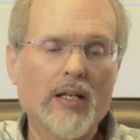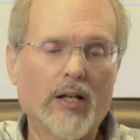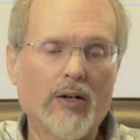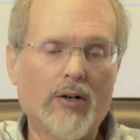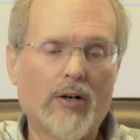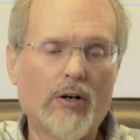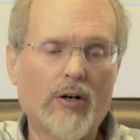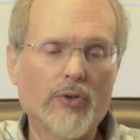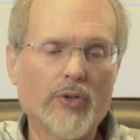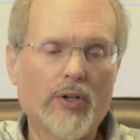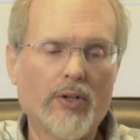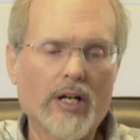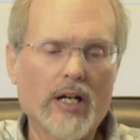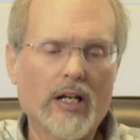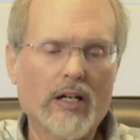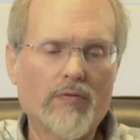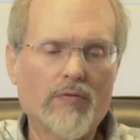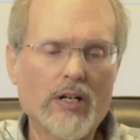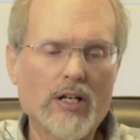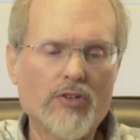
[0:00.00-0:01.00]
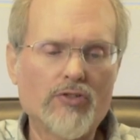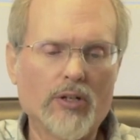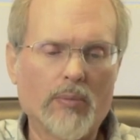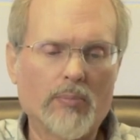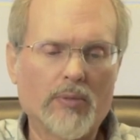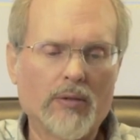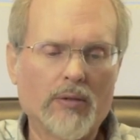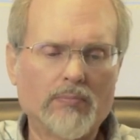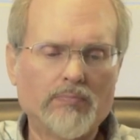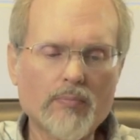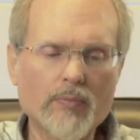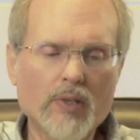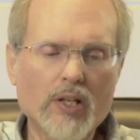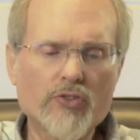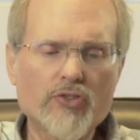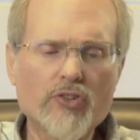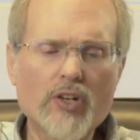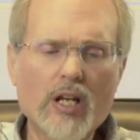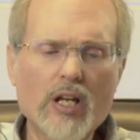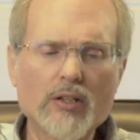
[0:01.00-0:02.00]
in all the land of Egypt,
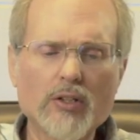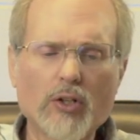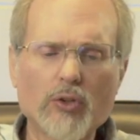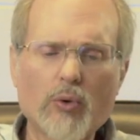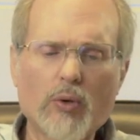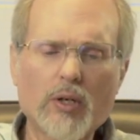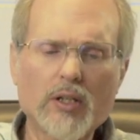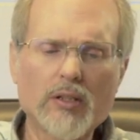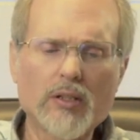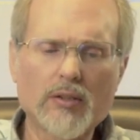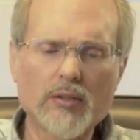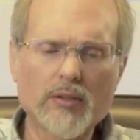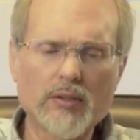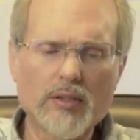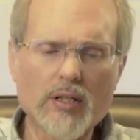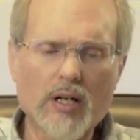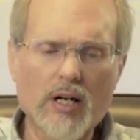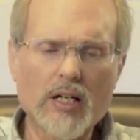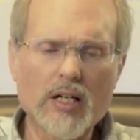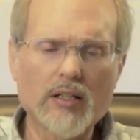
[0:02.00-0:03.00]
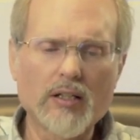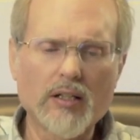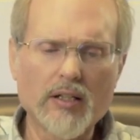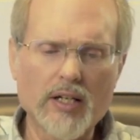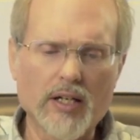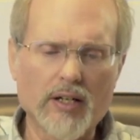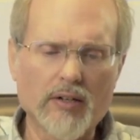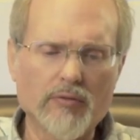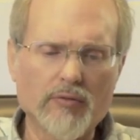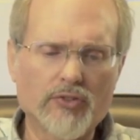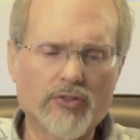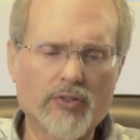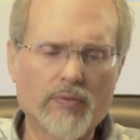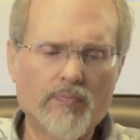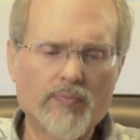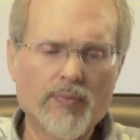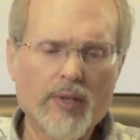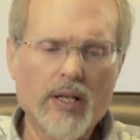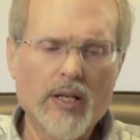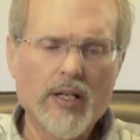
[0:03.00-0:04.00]
saying, The Lord God lives.
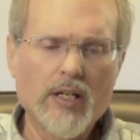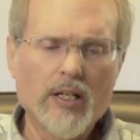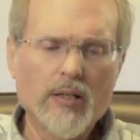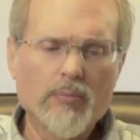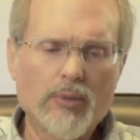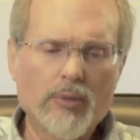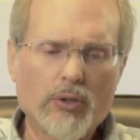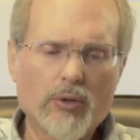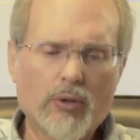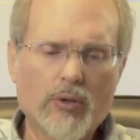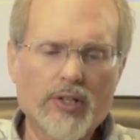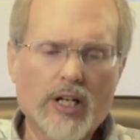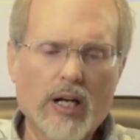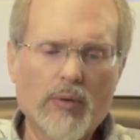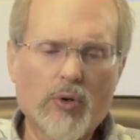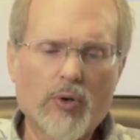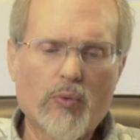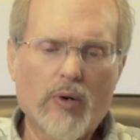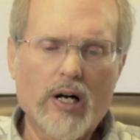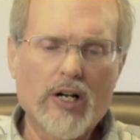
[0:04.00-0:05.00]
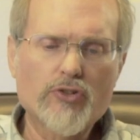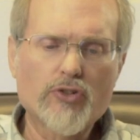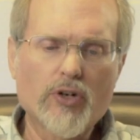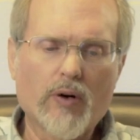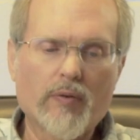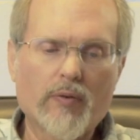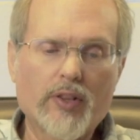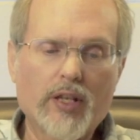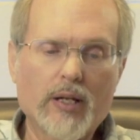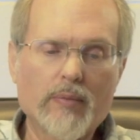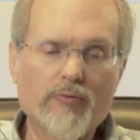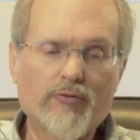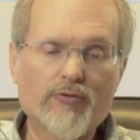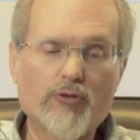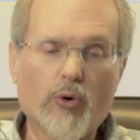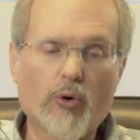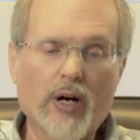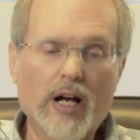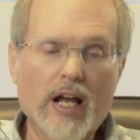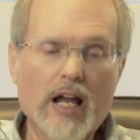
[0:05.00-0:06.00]
Behold, I will watch over them
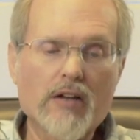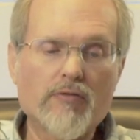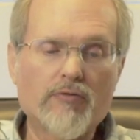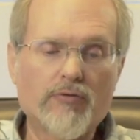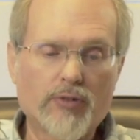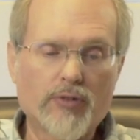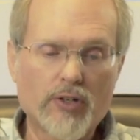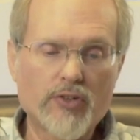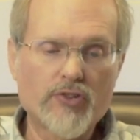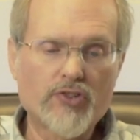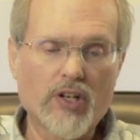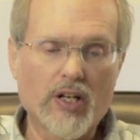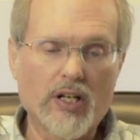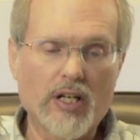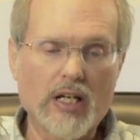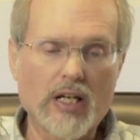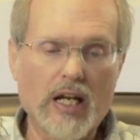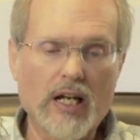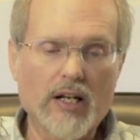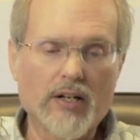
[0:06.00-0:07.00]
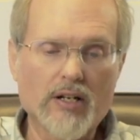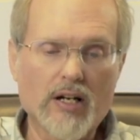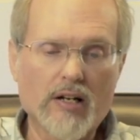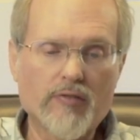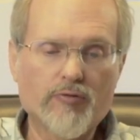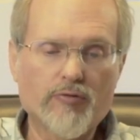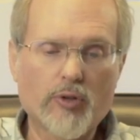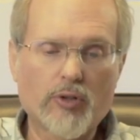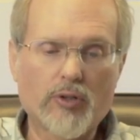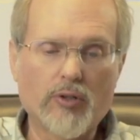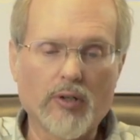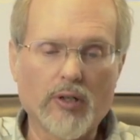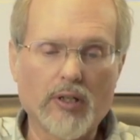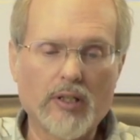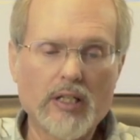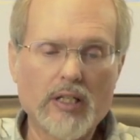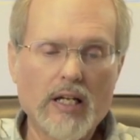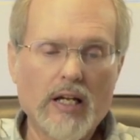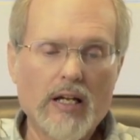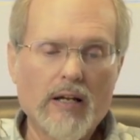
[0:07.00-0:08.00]
for adversity and not for
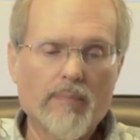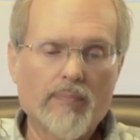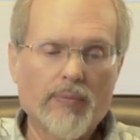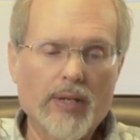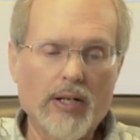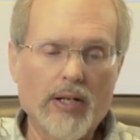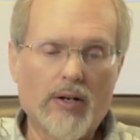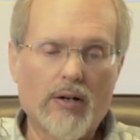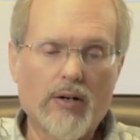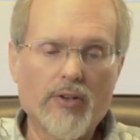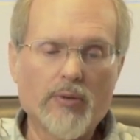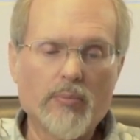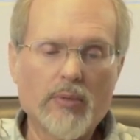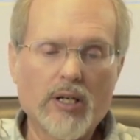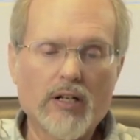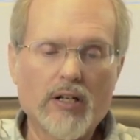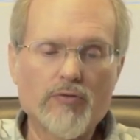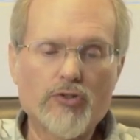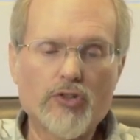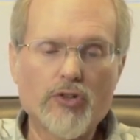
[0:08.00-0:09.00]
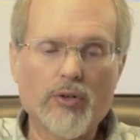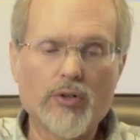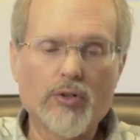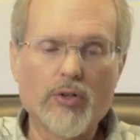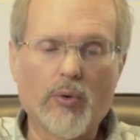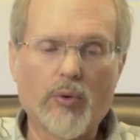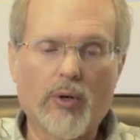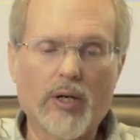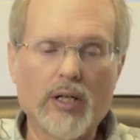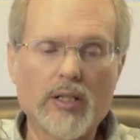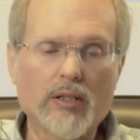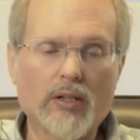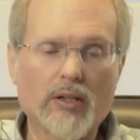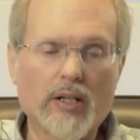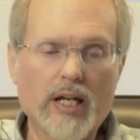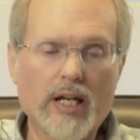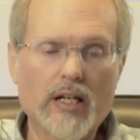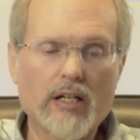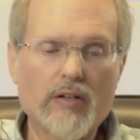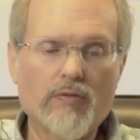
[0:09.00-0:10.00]
good and all the men of Judah who are in the
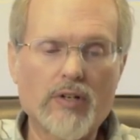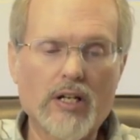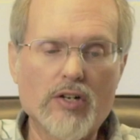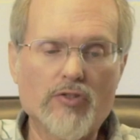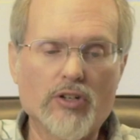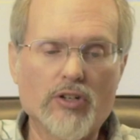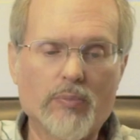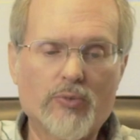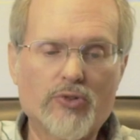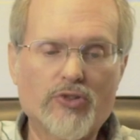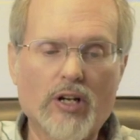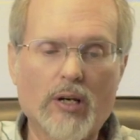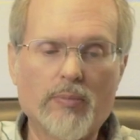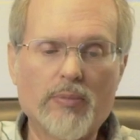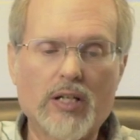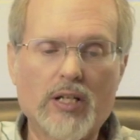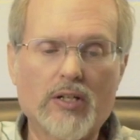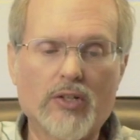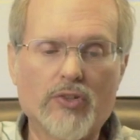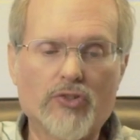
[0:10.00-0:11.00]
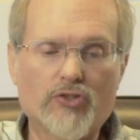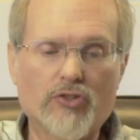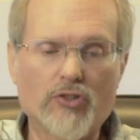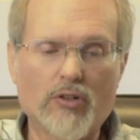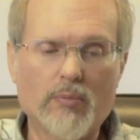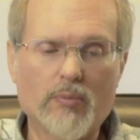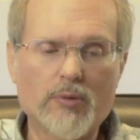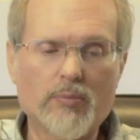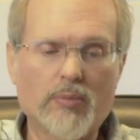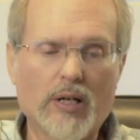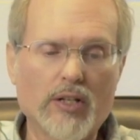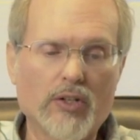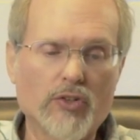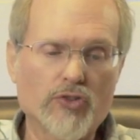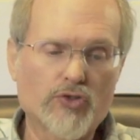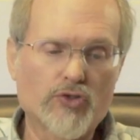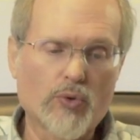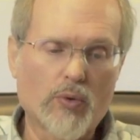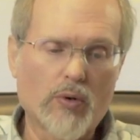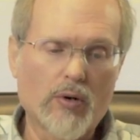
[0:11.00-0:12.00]
land of Egypt shall be consumed by the
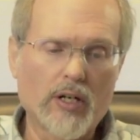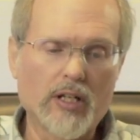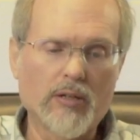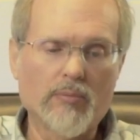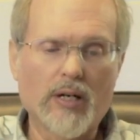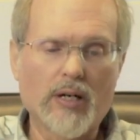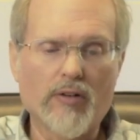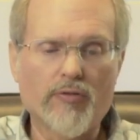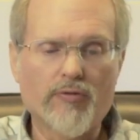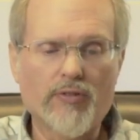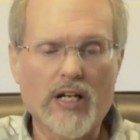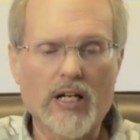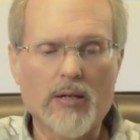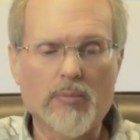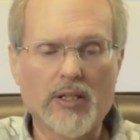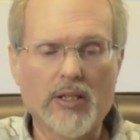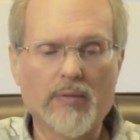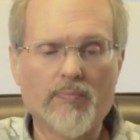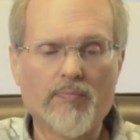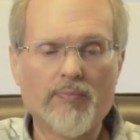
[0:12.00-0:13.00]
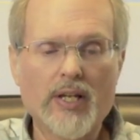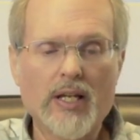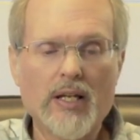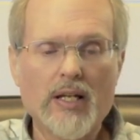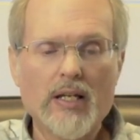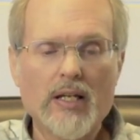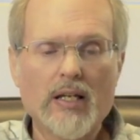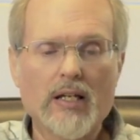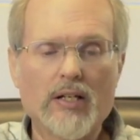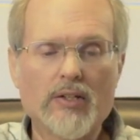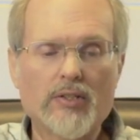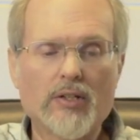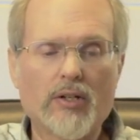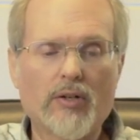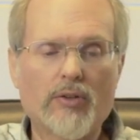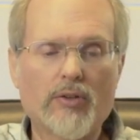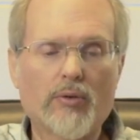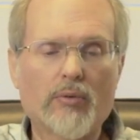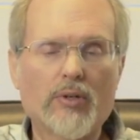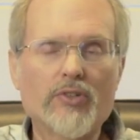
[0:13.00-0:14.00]
sword and by famine
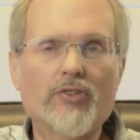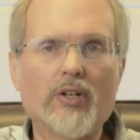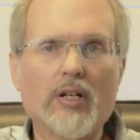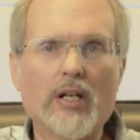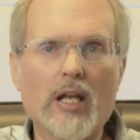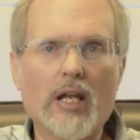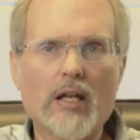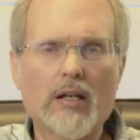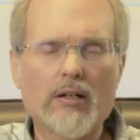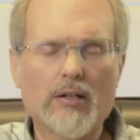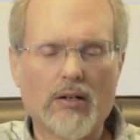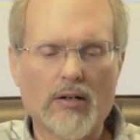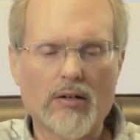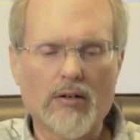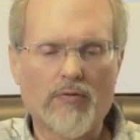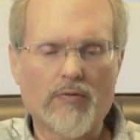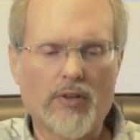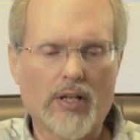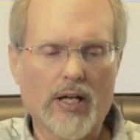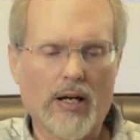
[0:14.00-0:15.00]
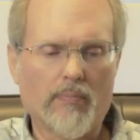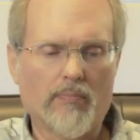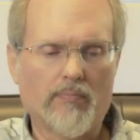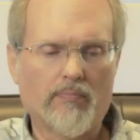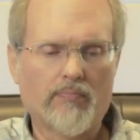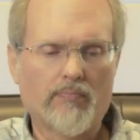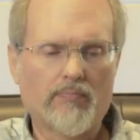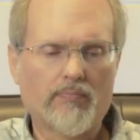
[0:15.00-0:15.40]
until there is an end of them.